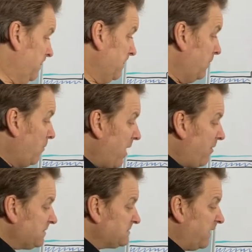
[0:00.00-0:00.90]

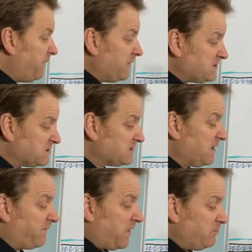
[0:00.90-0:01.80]
Whereas if it just
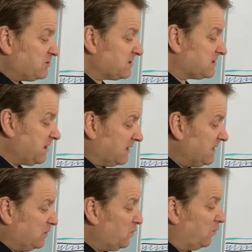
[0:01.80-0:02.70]
if they were just
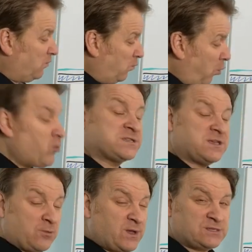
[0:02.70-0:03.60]
sucking your
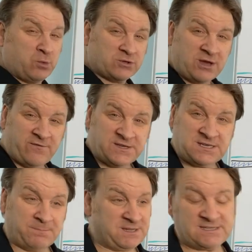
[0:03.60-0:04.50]
water, the wastewater out of a
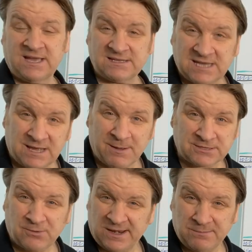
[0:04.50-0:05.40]
septic tank, take
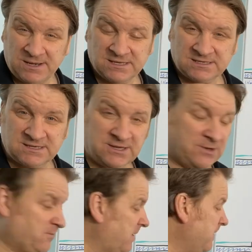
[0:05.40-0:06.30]
about 20 minutes to do,
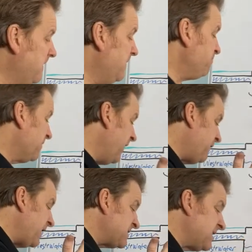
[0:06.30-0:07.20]
right? If
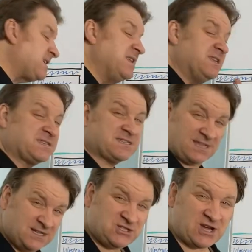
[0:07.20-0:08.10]
they're sucking the
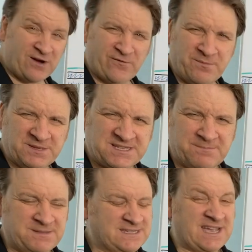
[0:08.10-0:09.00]
sludge out from your
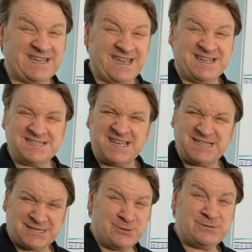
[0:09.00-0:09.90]
septic tank, it can take
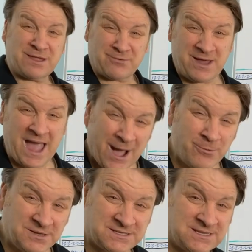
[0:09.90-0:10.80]
two to three
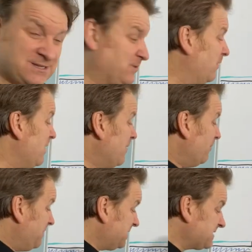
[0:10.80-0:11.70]
hours to do
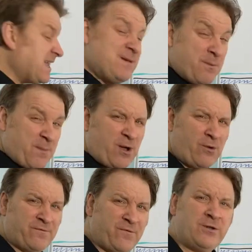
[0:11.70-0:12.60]
with the same amount
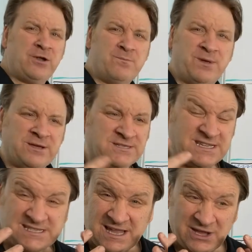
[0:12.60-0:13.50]
of volume because
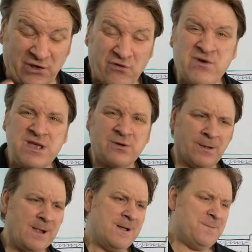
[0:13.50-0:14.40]
it's like
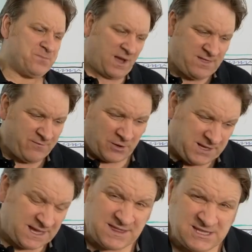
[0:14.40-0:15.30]
treacle. And they've got to
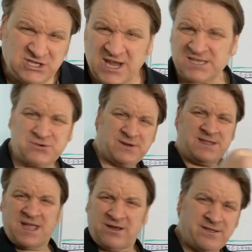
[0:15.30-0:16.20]
get the jetter in
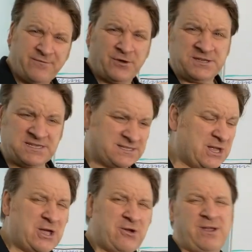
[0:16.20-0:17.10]
there and they've got to
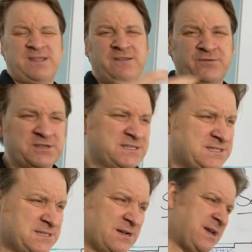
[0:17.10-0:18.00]
stir it and they've got to
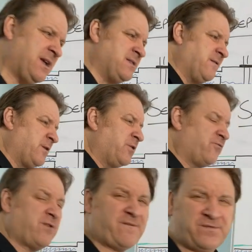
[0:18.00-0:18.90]
suck it and they've got to
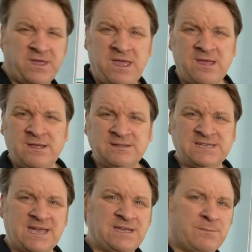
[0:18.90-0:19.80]
rev the
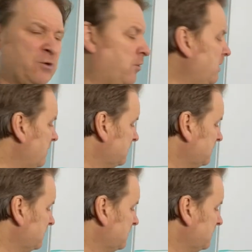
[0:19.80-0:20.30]
tanker more.